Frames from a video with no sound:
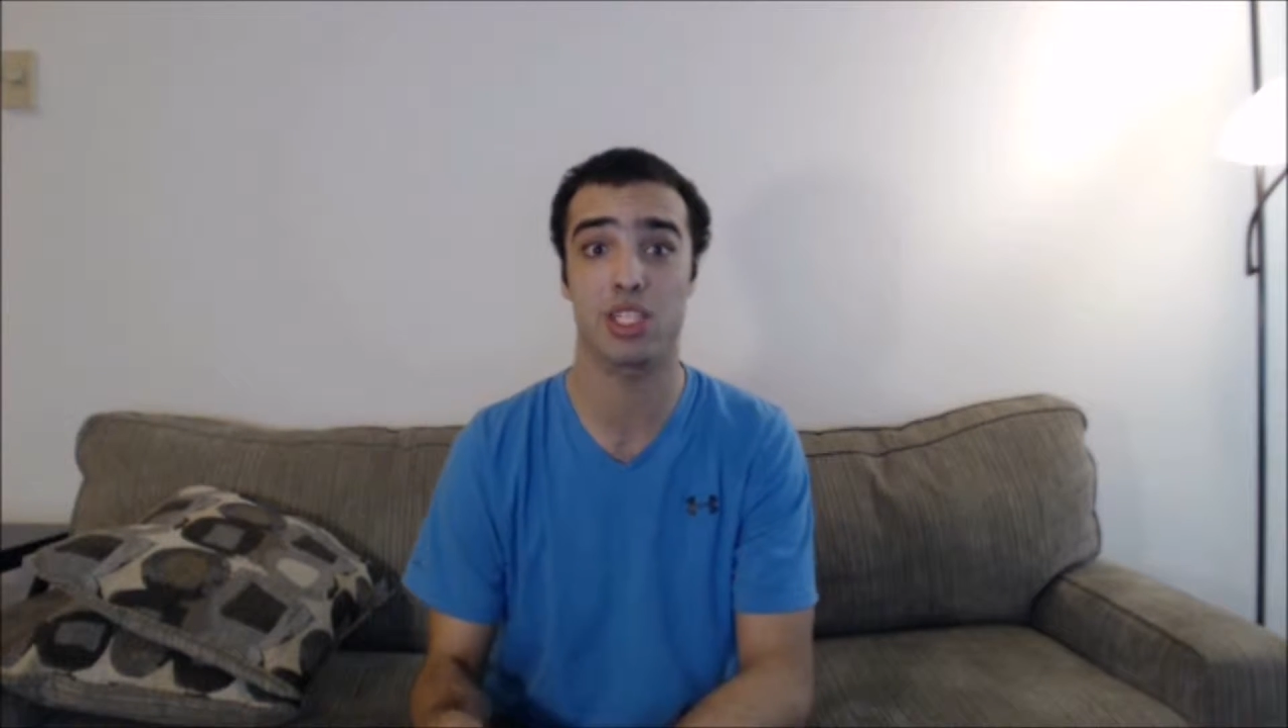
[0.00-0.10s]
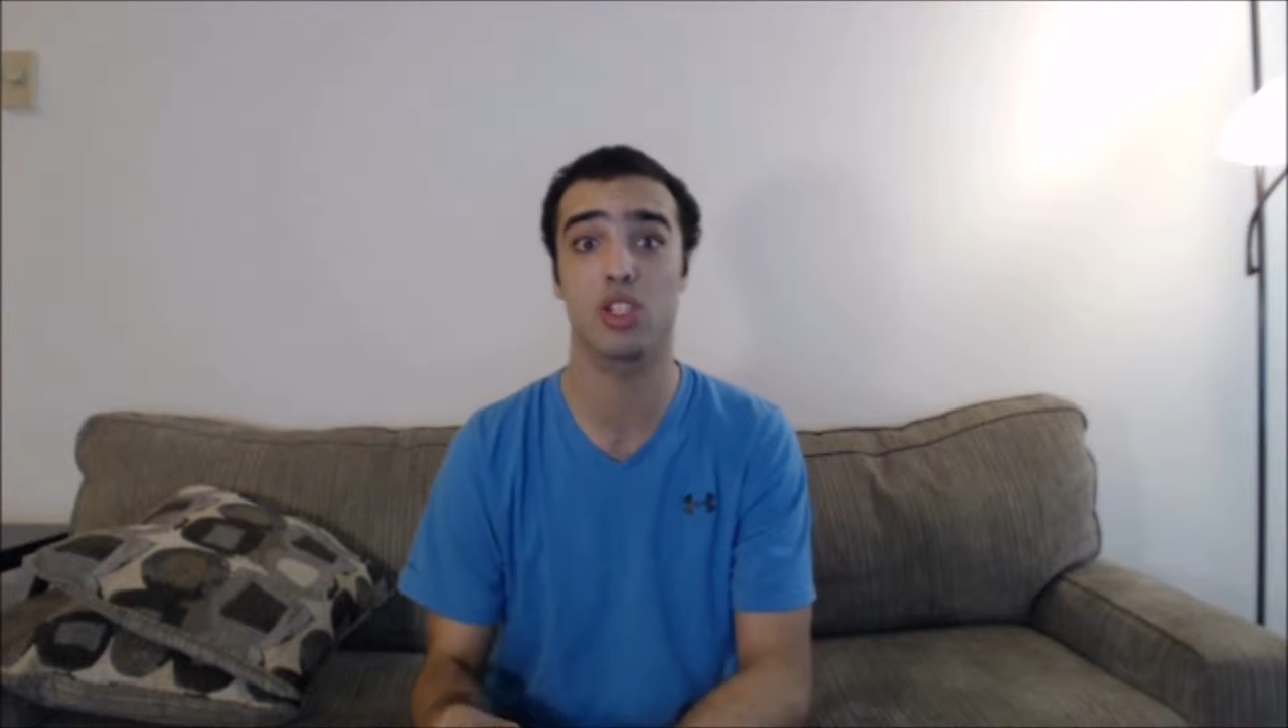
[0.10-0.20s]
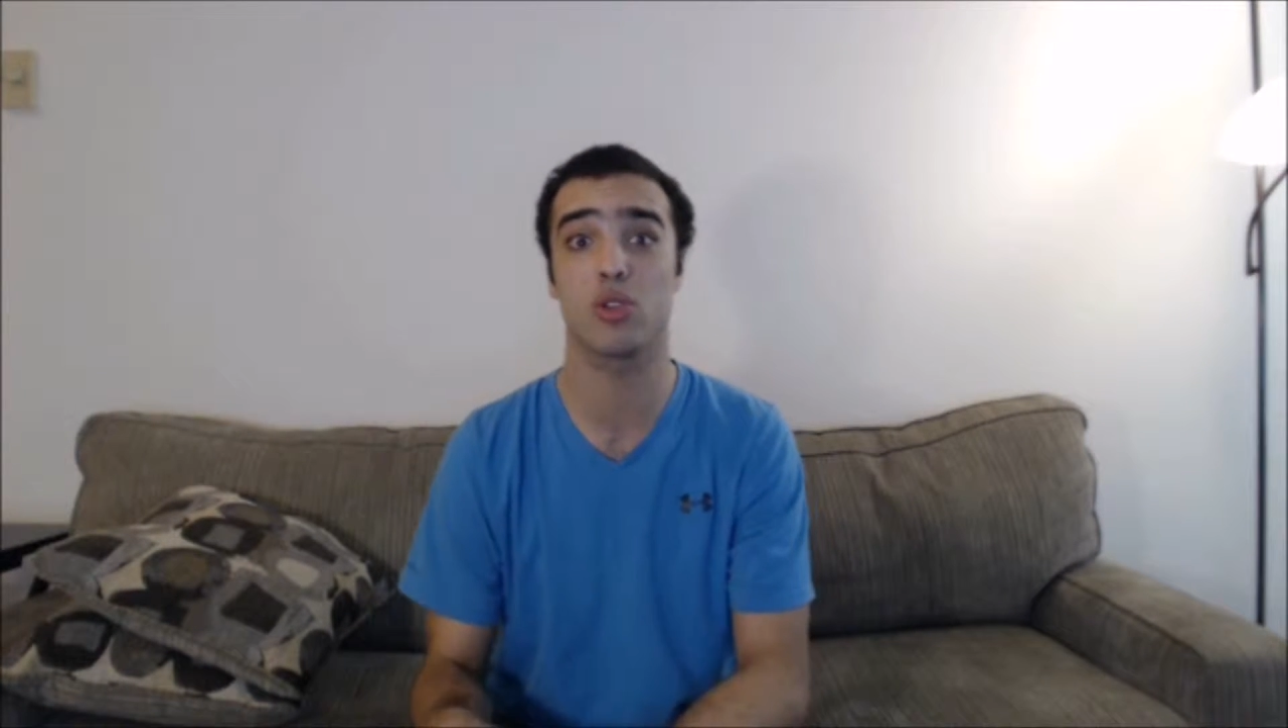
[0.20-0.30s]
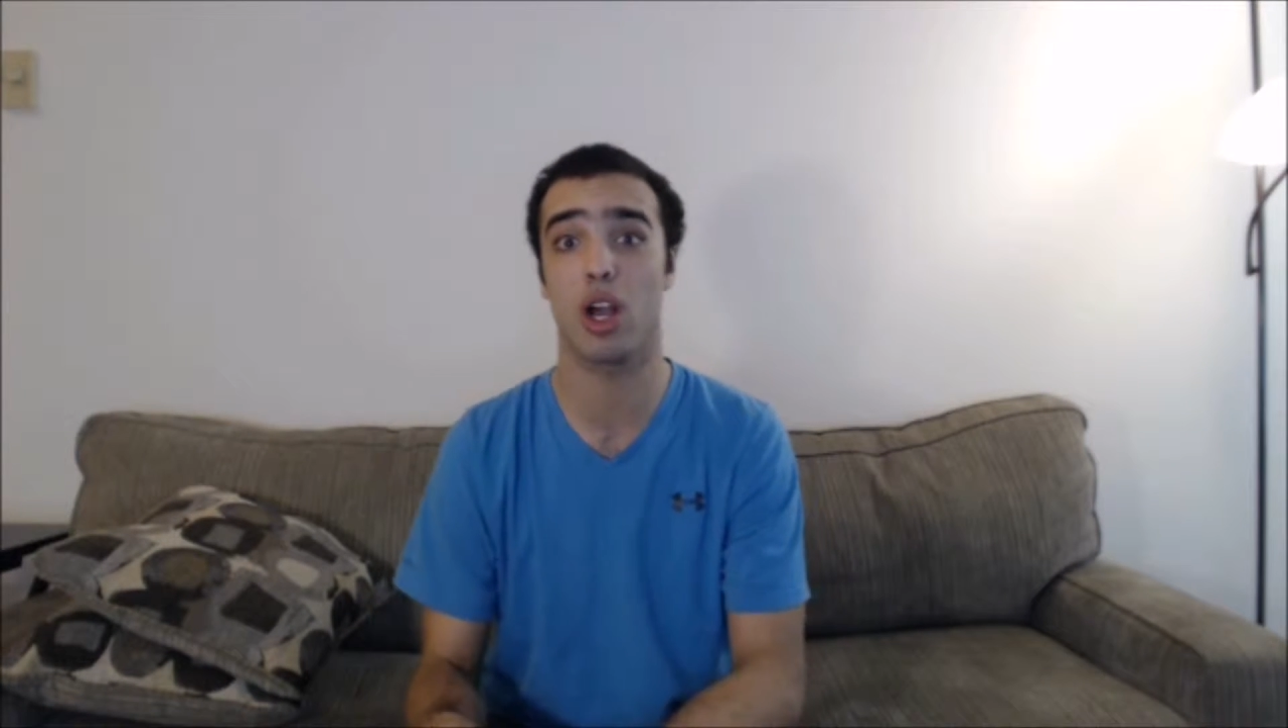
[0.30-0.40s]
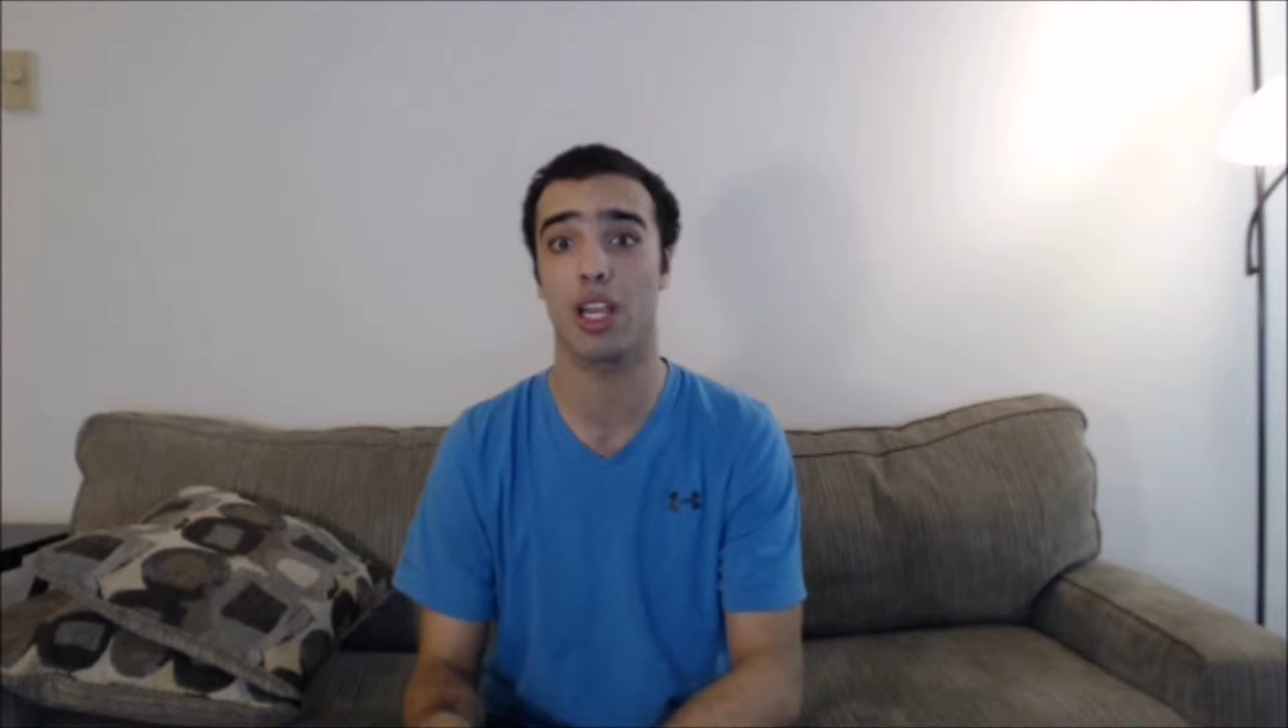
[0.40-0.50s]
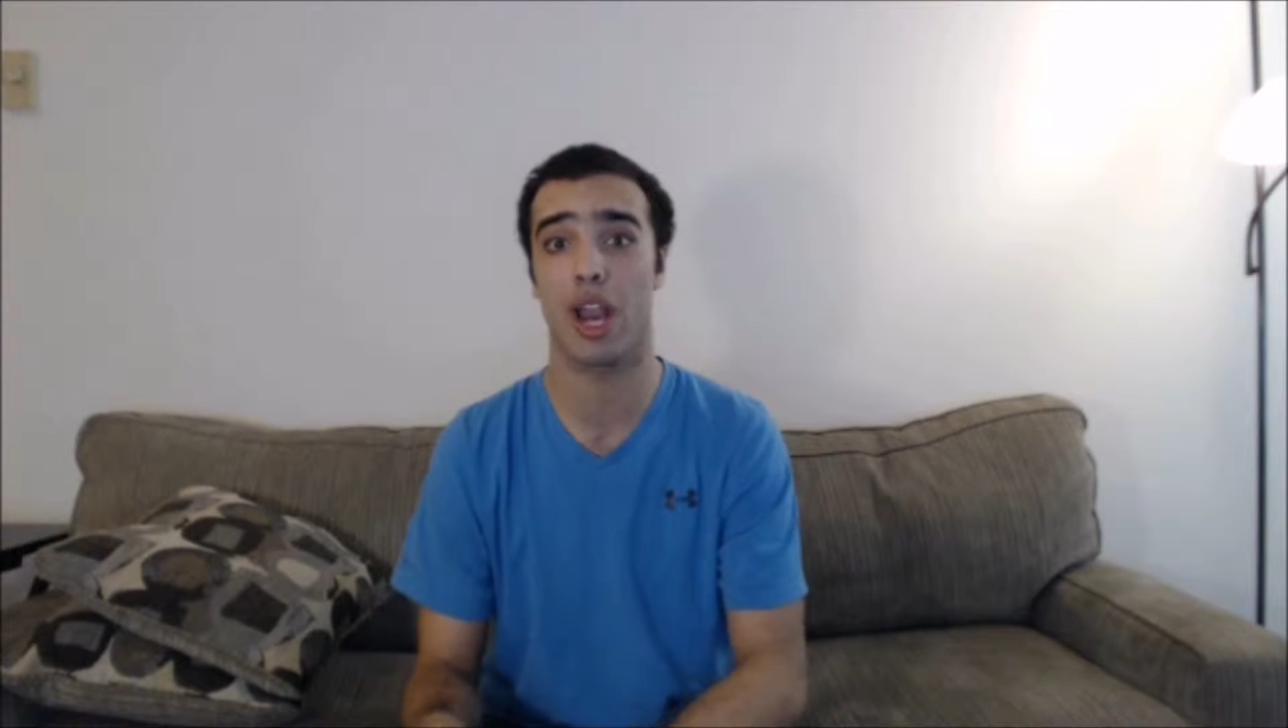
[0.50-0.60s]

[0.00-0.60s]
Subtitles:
its strong